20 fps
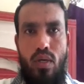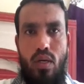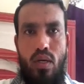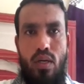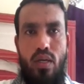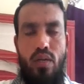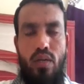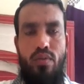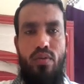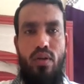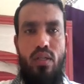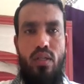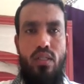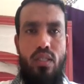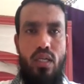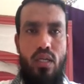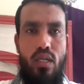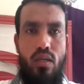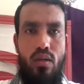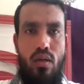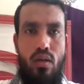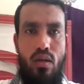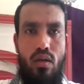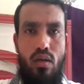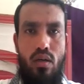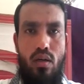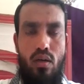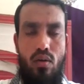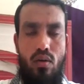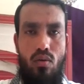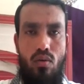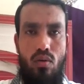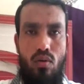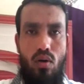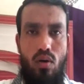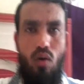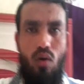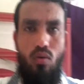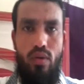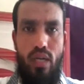differentiate,
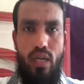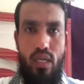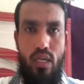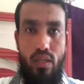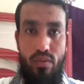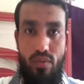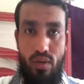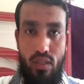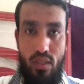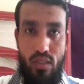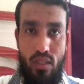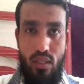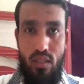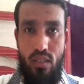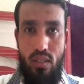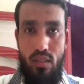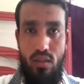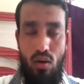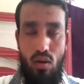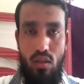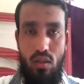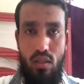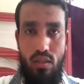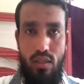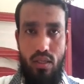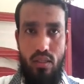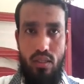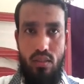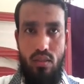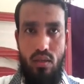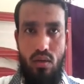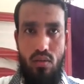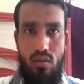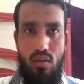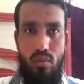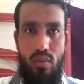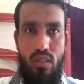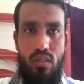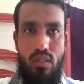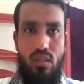how we can differentiate this all the things on
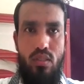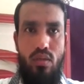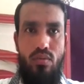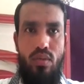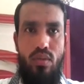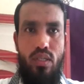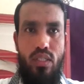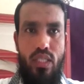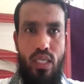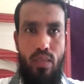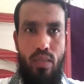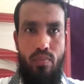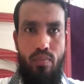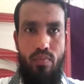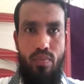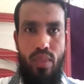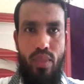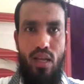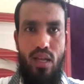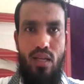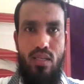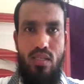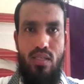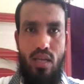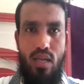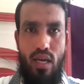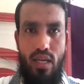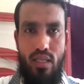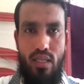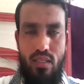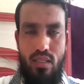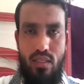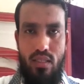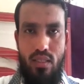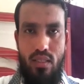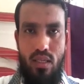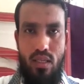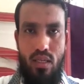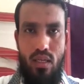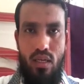the basis of the shape, size,
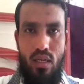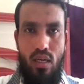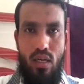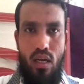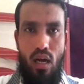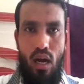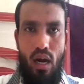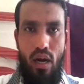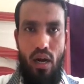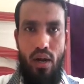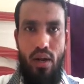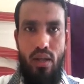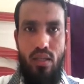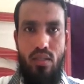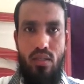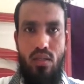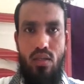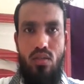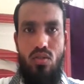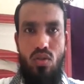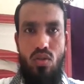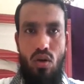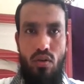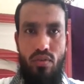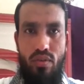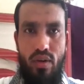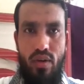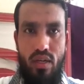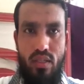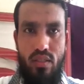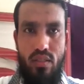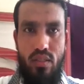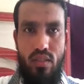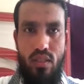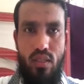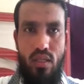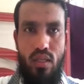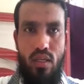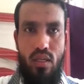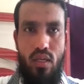hardness, softness,
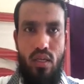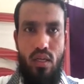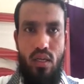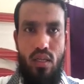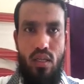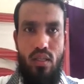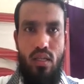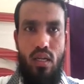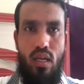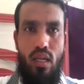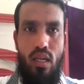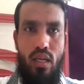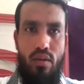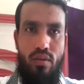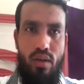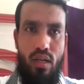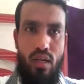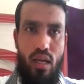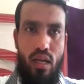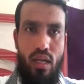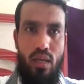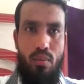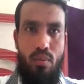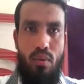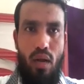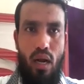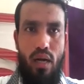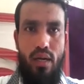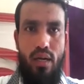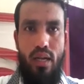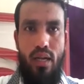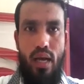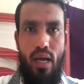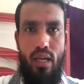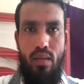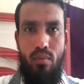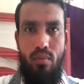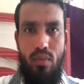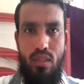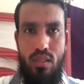then living like plant and
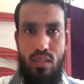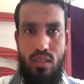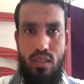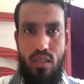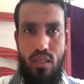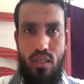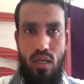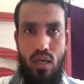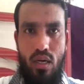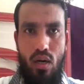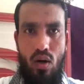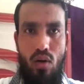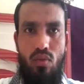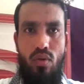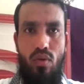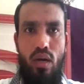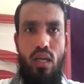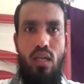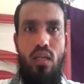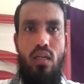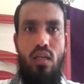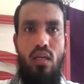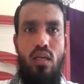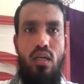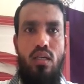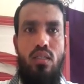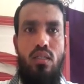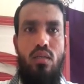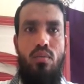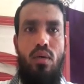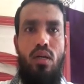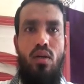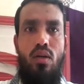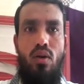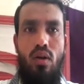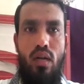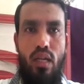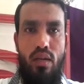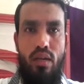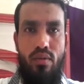animals, or while some are
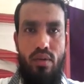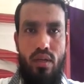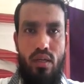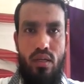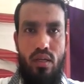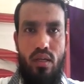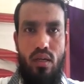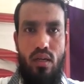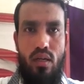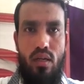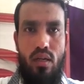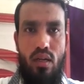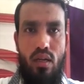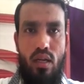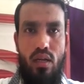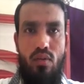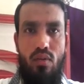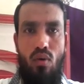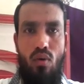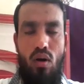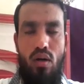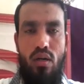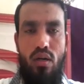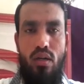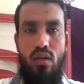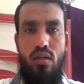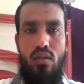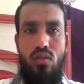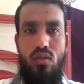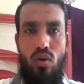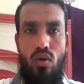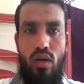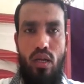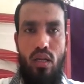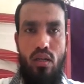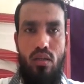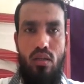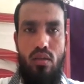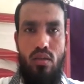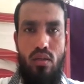non living like water,
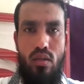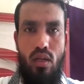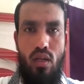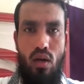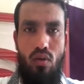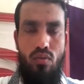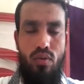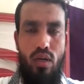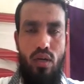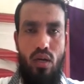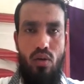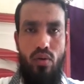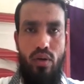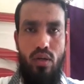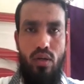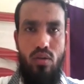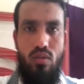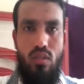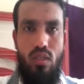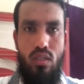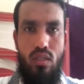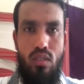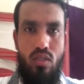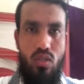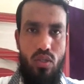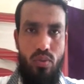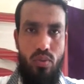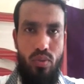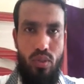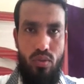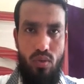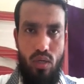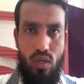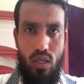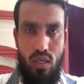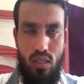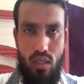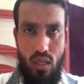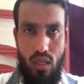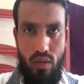soil. Now we are going to just distribute what
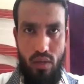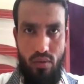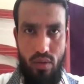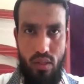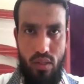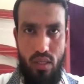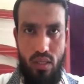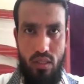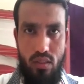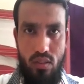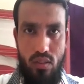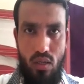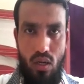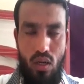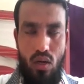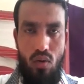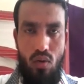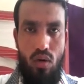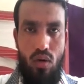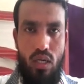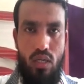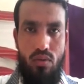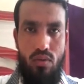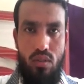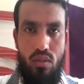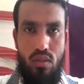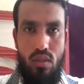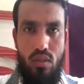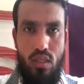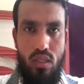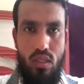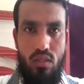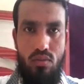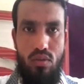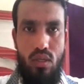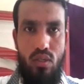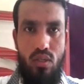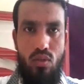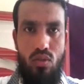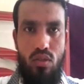are the living things, whatever the things
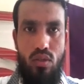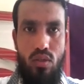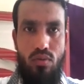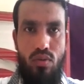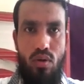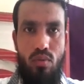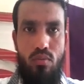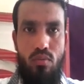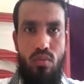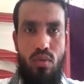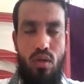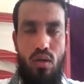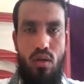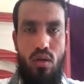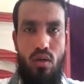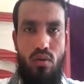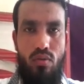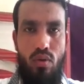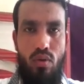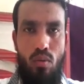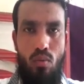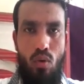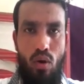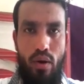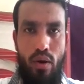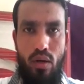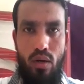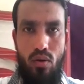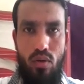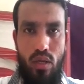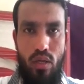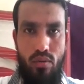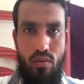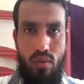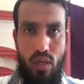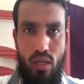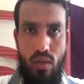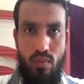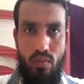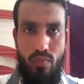we are using from morning to
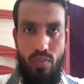evening,